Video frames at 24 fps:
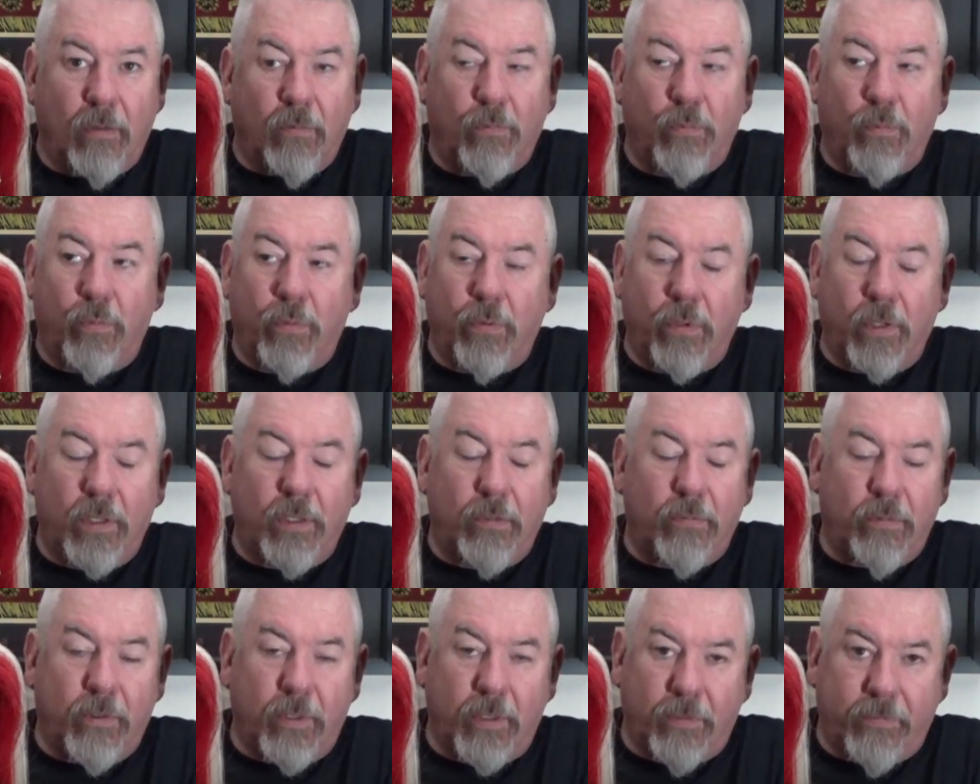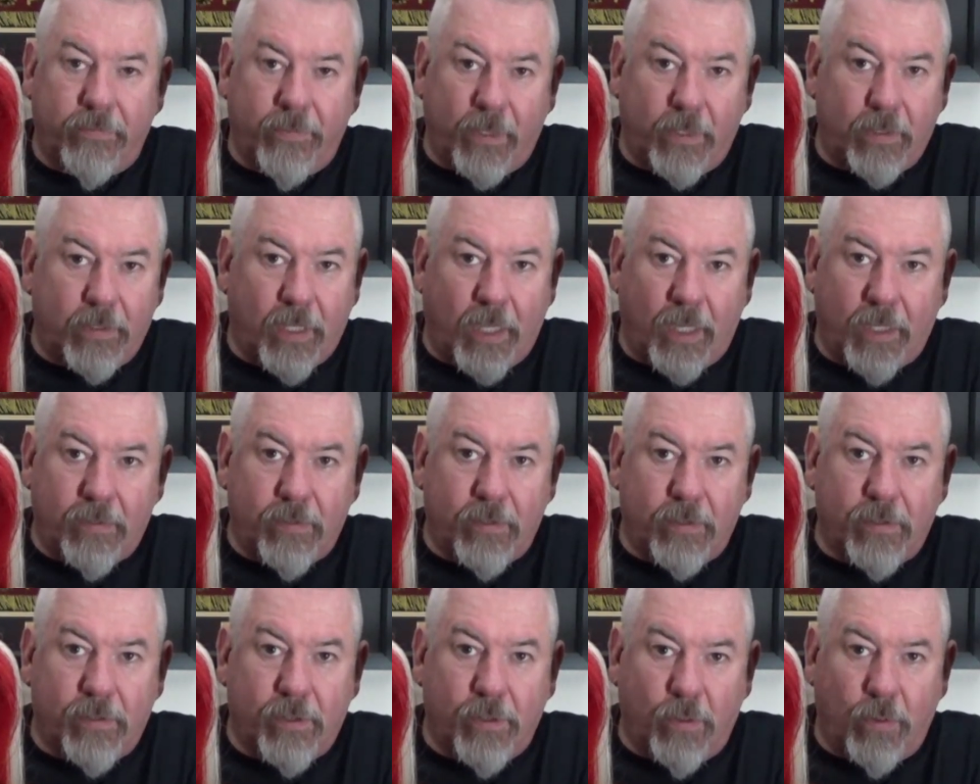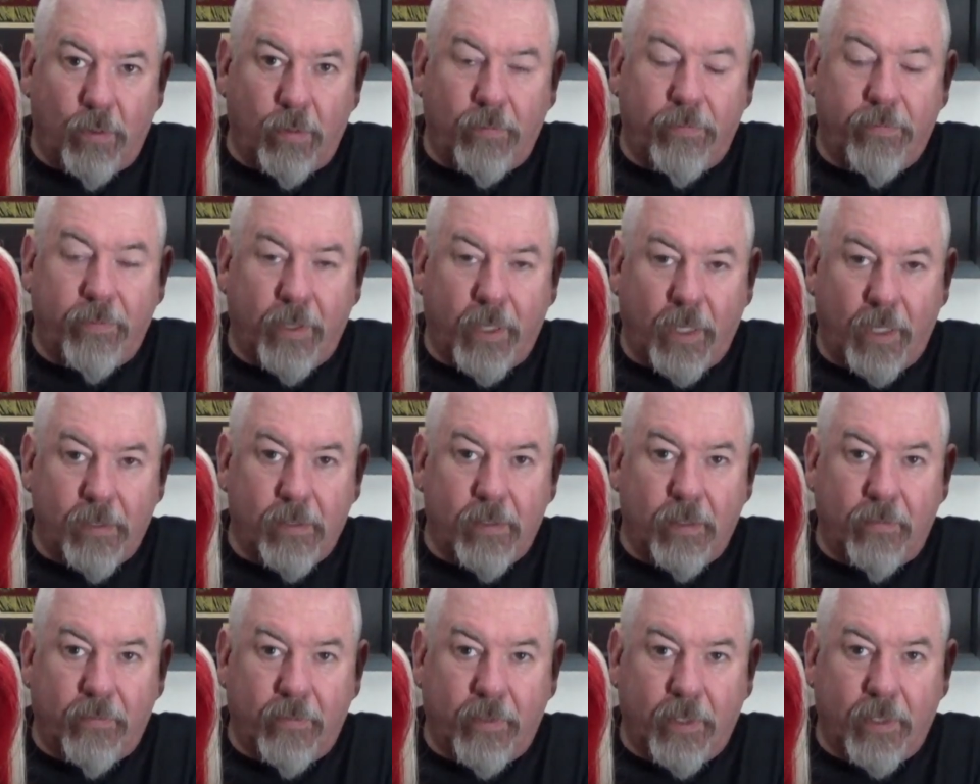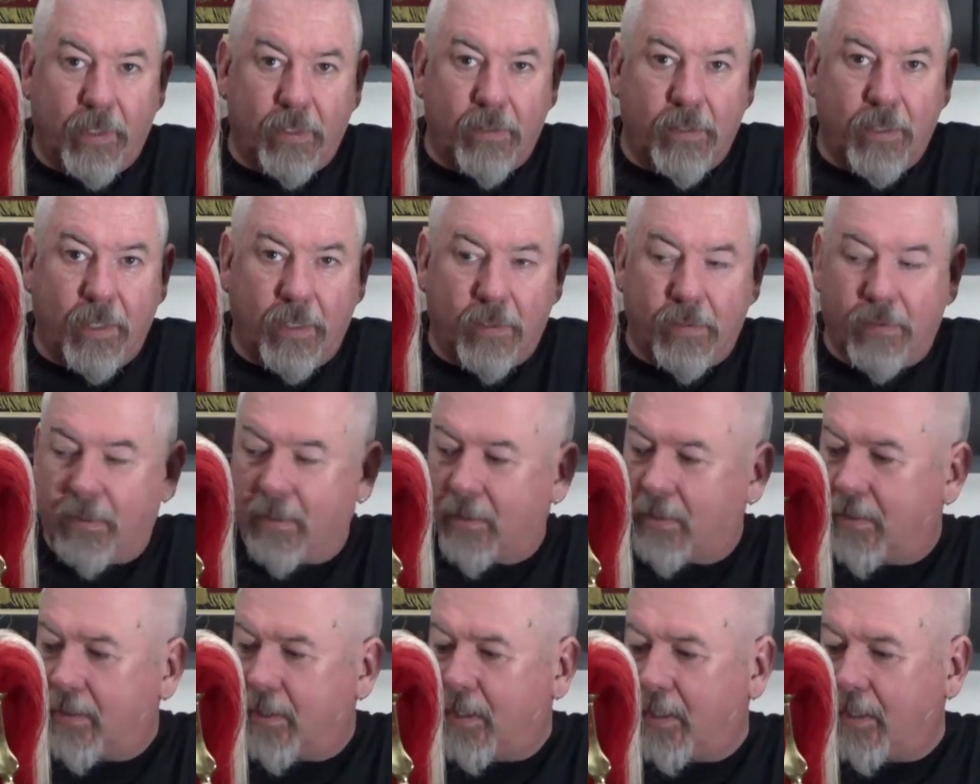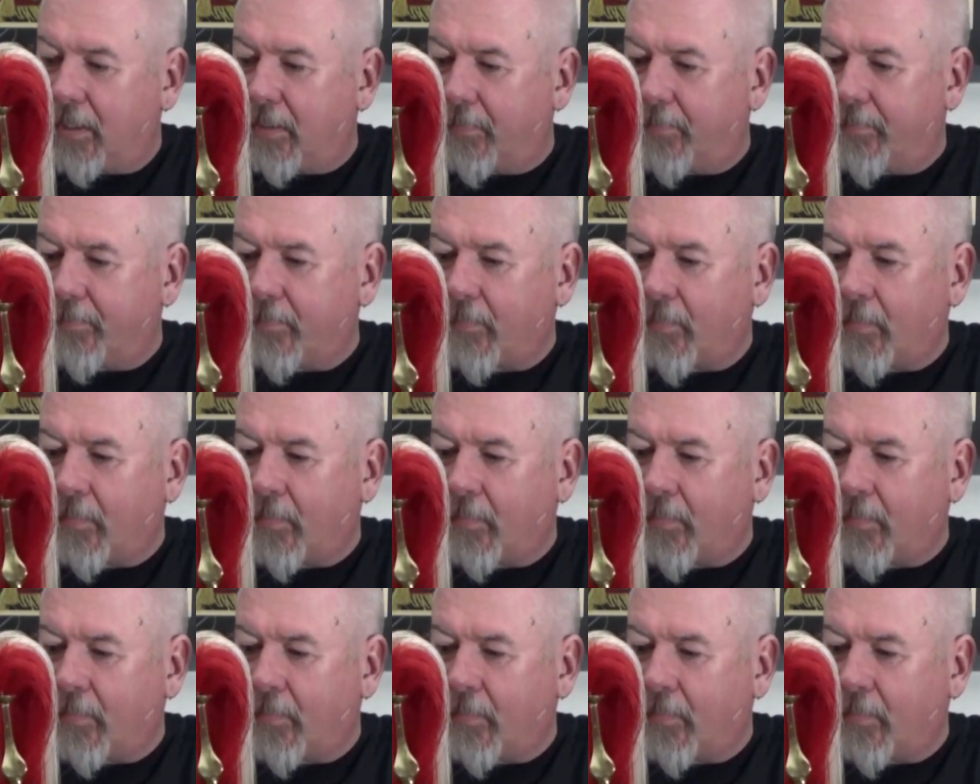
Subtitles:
Really, really fantastic show if you guys ever get a chance to see them.